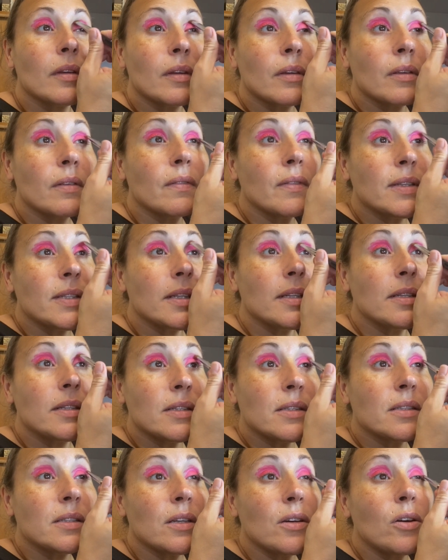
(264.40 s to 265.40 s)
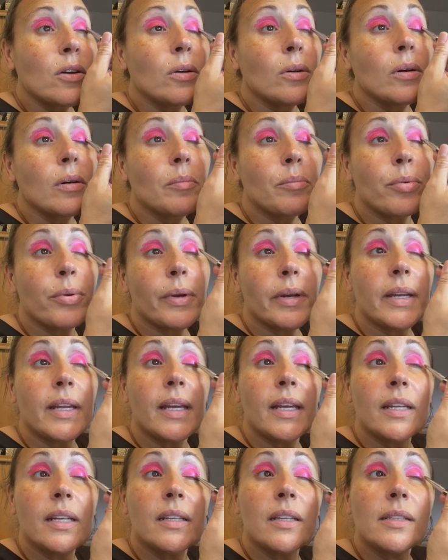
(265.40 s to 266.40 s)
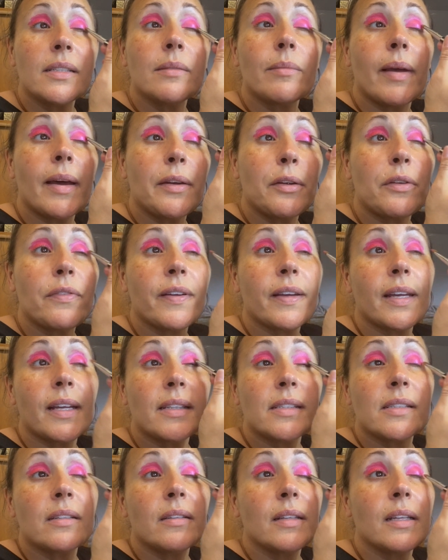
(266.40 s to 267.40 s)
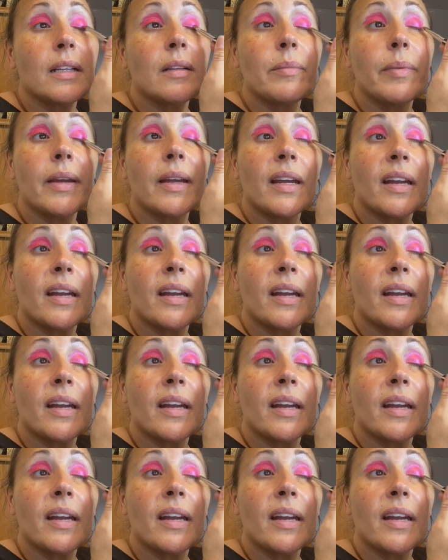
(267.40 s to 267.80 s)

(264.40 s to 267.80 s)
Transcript: This is so pretty, and it doesn't matter if it gets a little bit